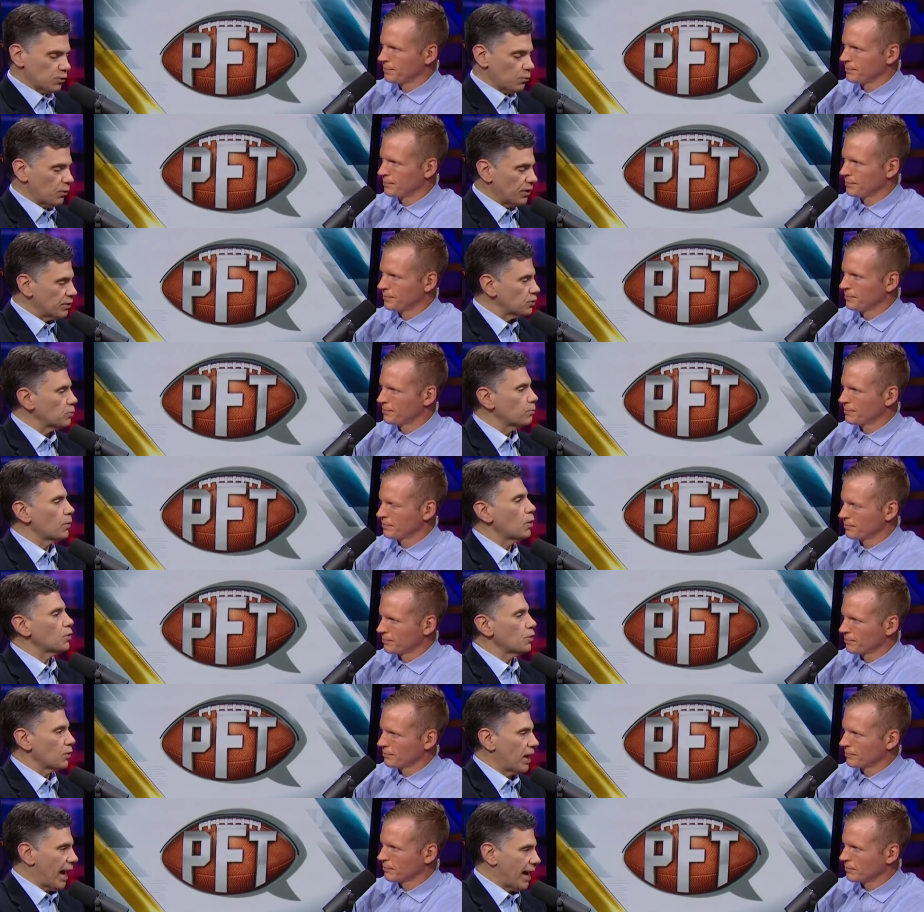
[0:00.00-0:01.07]
Speaker 1: win the Super Bowl,
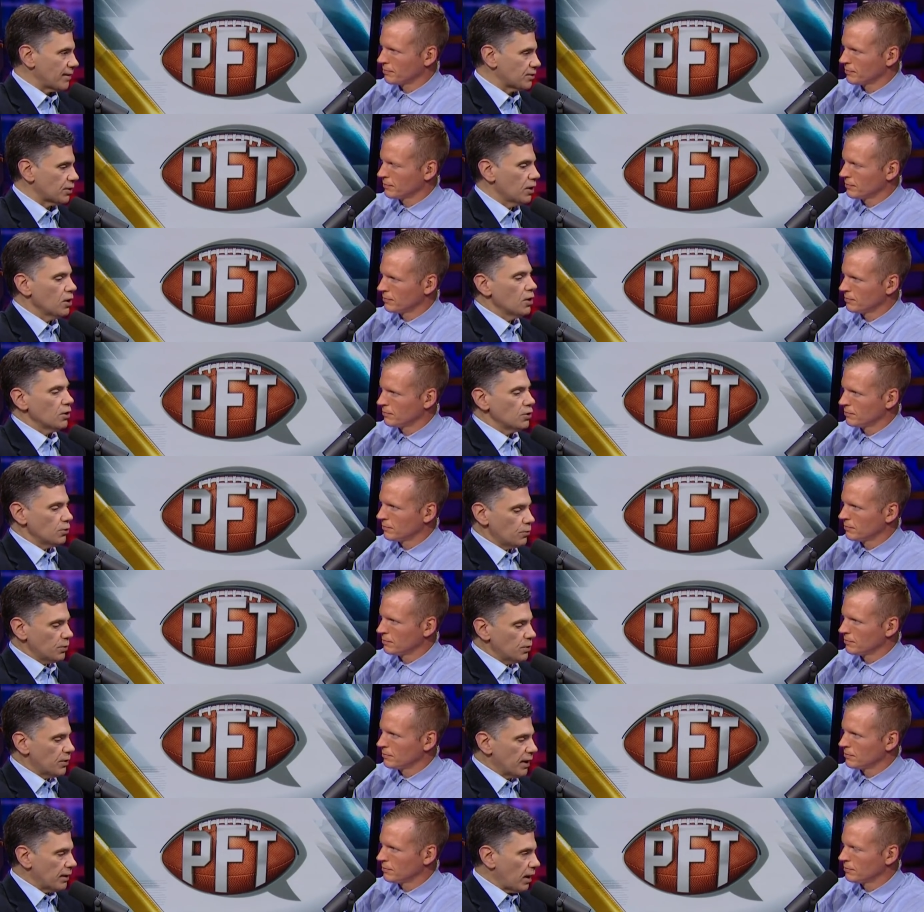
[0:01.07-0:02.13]
you're last. You
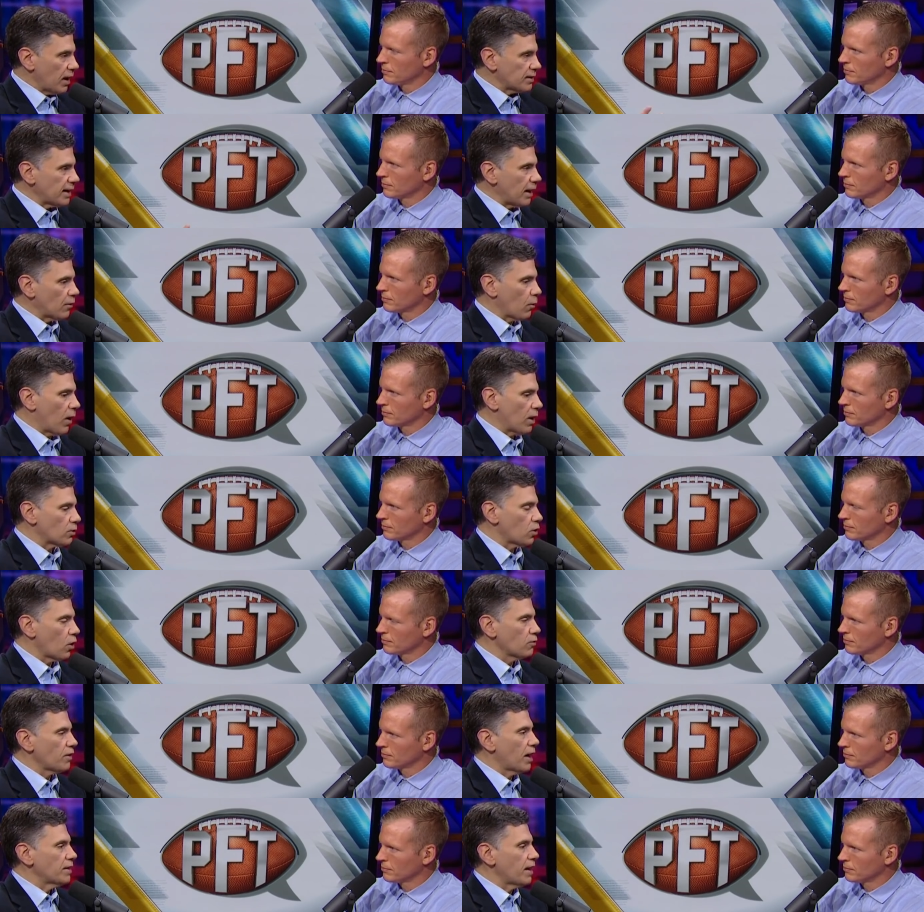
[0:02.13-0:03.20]
you get knocked out in the wild
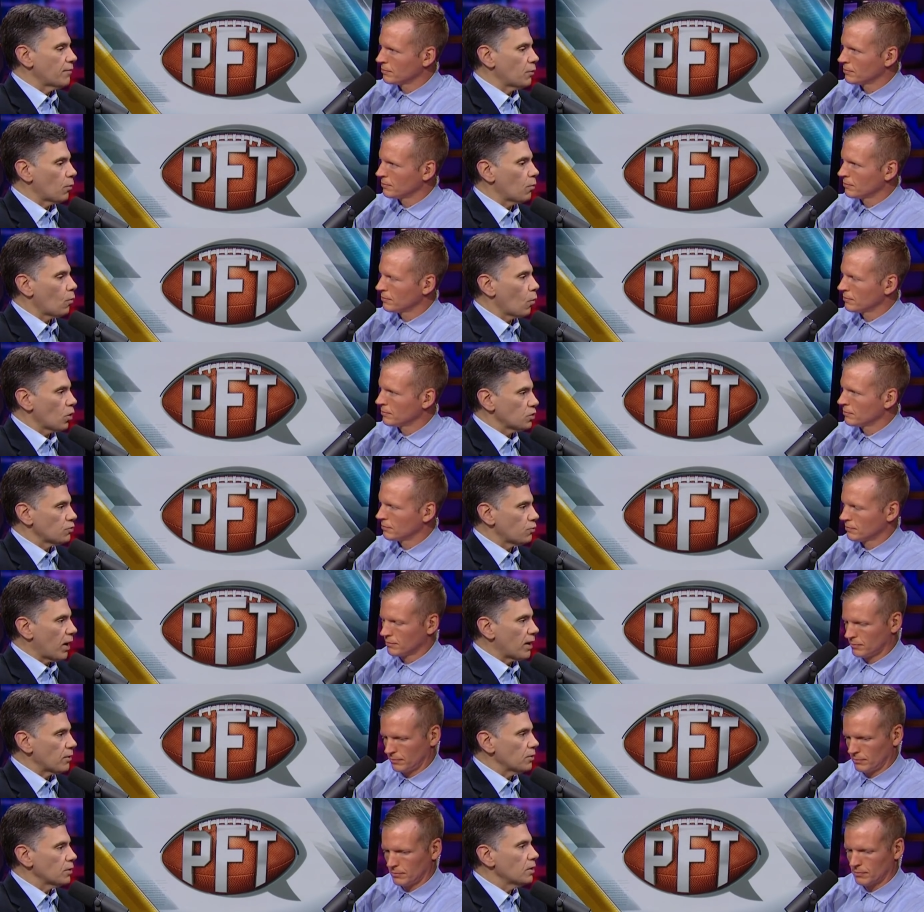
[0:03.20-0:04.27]
card round. You have the worst
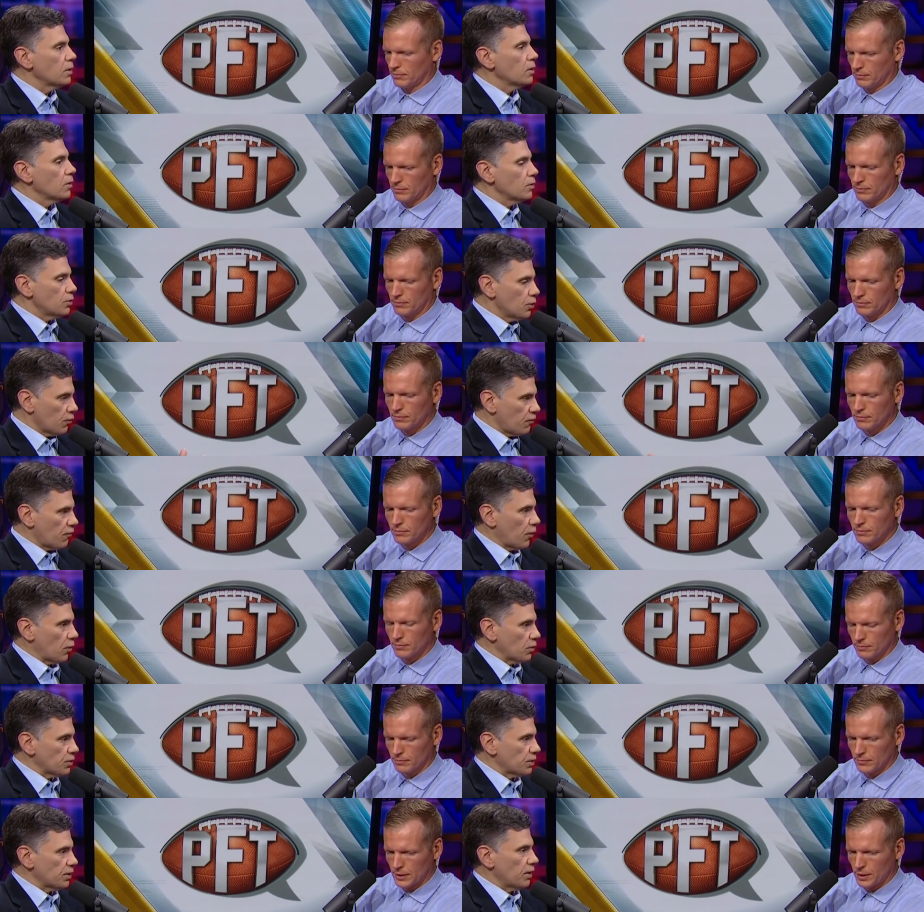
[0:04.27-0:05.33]
record. You're
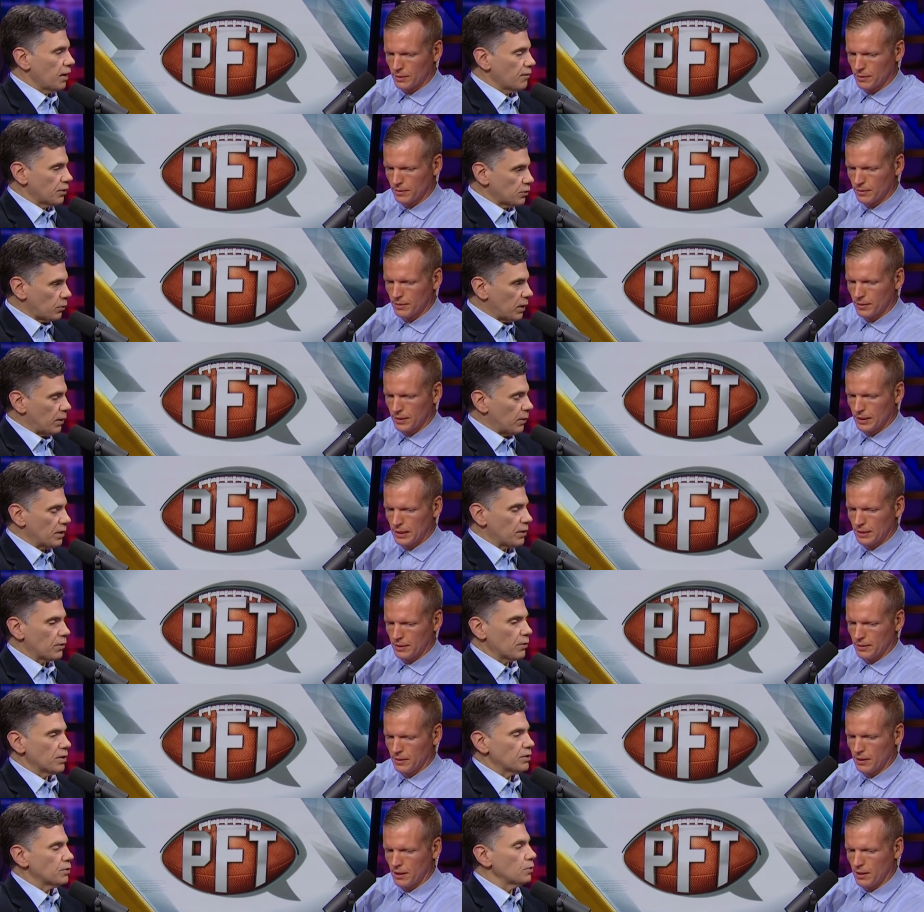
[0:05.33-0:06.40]
first of the 21 to
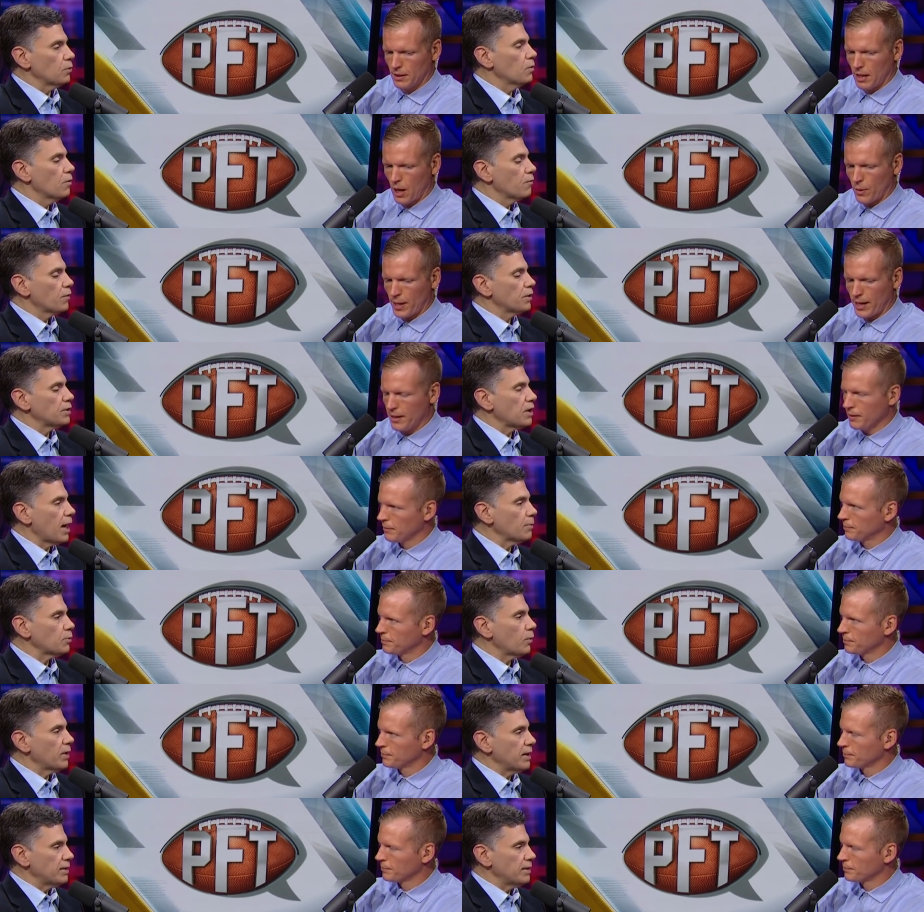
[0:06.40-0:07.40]
32. Okay. For the top 20